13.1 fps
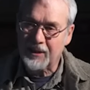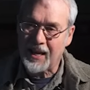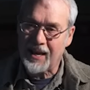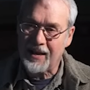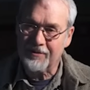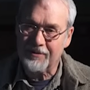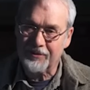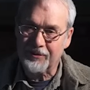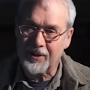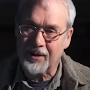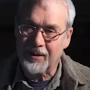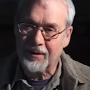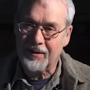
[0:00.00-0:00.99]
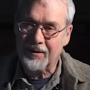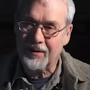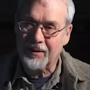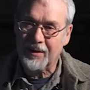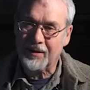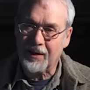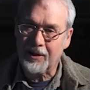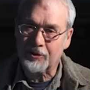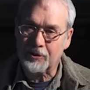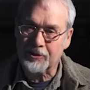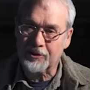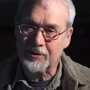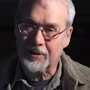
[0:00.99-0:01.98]
have an
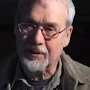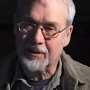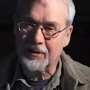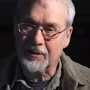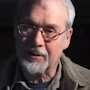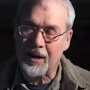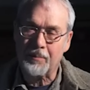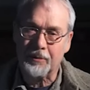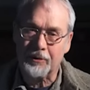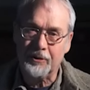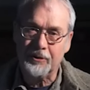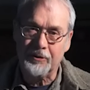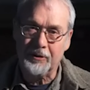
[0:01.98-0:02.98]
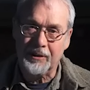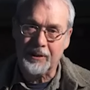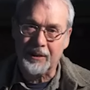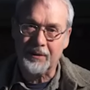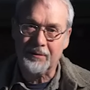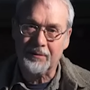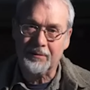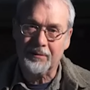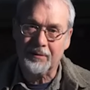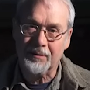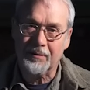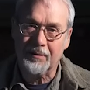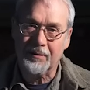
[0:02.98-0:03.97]
interesting opportunity,
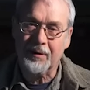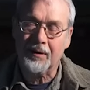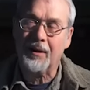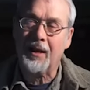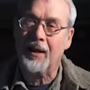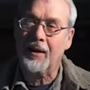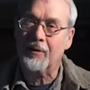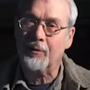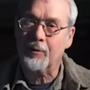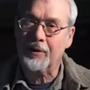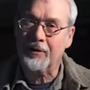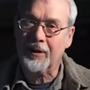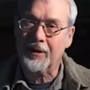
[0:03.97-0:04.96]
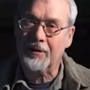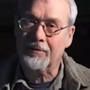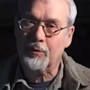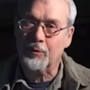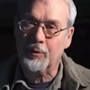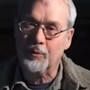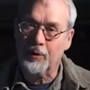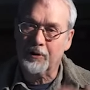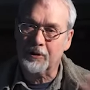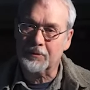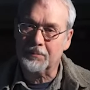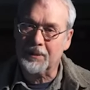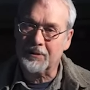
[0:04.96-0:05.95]
and we think of a
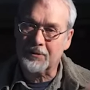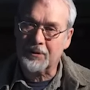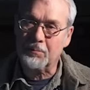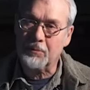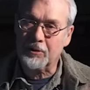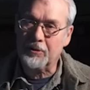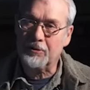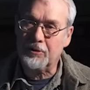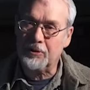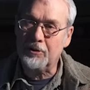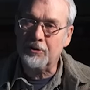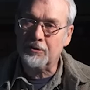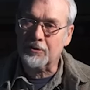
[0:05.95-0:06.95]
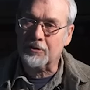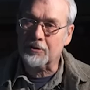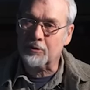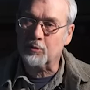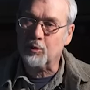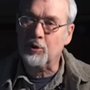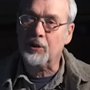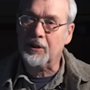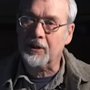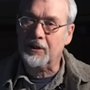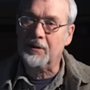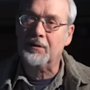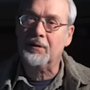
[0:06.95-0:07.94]
woodworker as being someone who uses
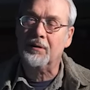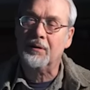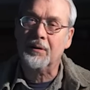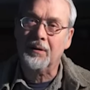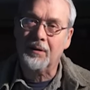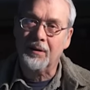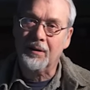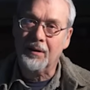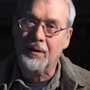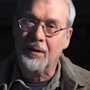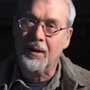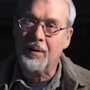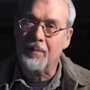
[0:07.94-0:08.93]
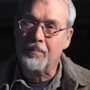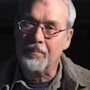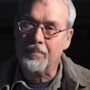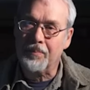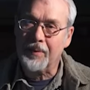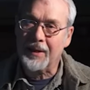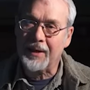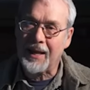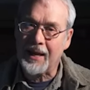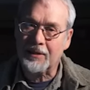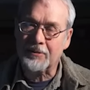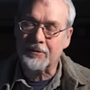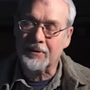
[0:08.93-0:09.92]
wood, but
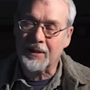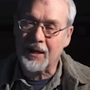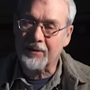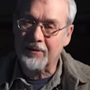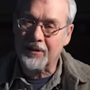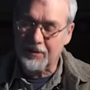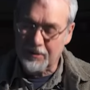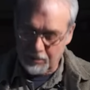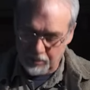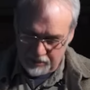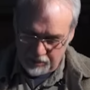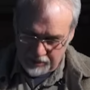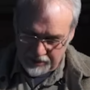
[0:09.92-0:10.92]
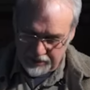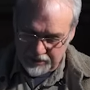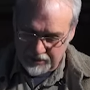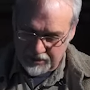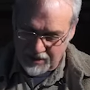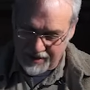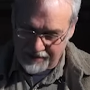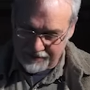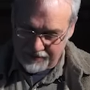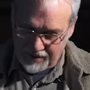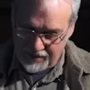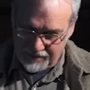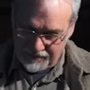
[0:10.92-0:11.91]
actually I think that woodworkers have
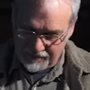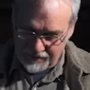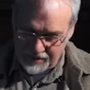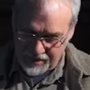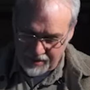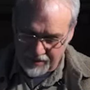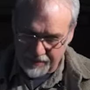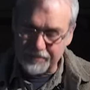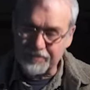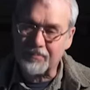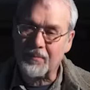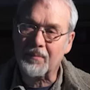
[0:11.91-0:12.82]
an